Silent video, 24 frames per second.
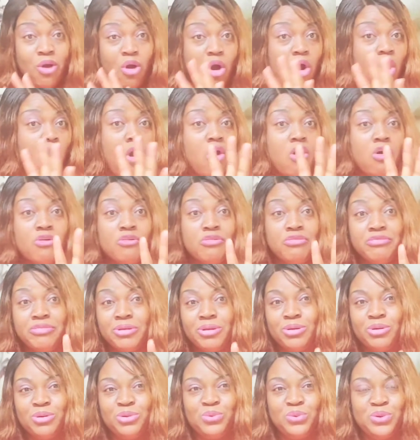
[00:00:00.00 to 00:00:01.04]
all
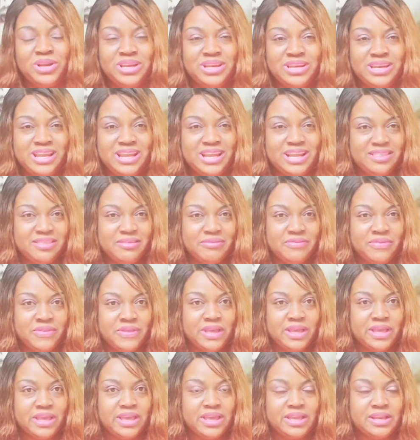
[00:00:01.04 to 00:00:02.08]
filled with negative
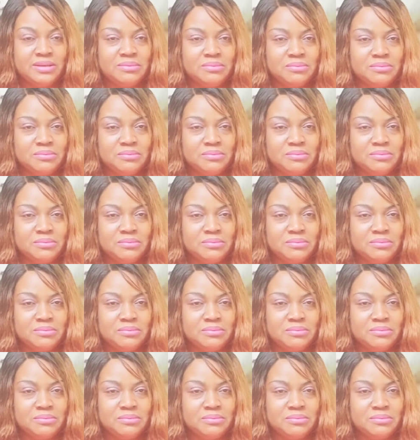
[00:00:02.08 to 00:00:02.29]
thinking.